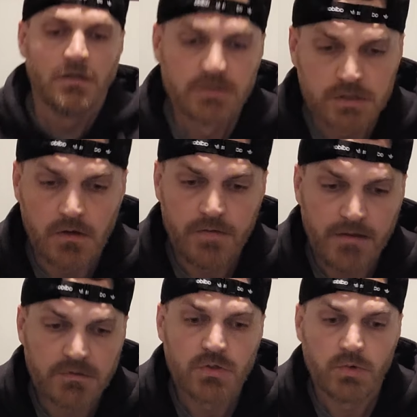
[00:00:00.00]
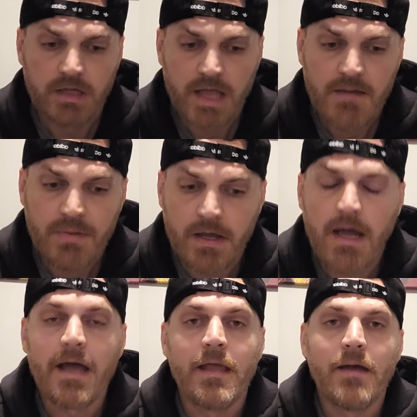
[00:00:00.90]
So that was the recap.
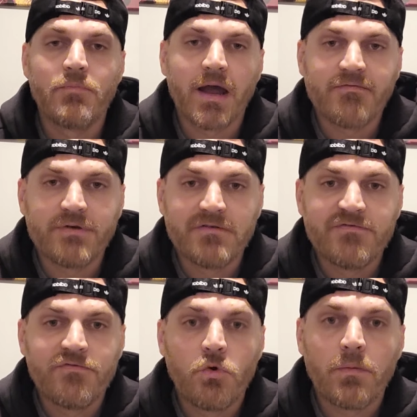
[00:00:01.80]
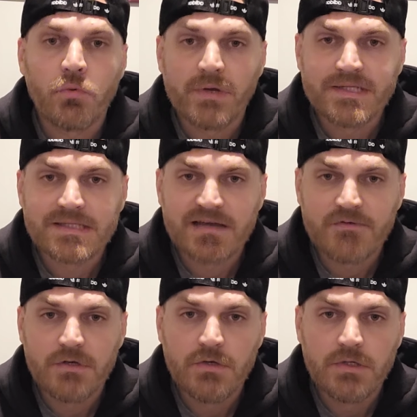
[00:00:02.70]
I, I, I profited
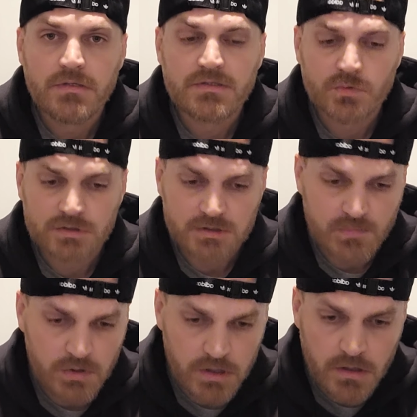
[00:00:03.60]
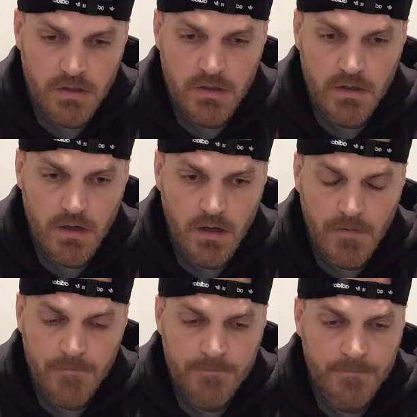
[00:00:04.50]
4.7 units, which is pretty good.
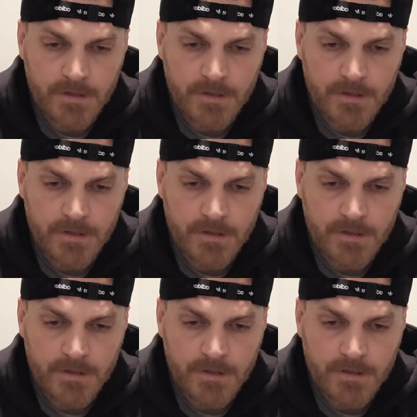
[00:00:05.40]
Um,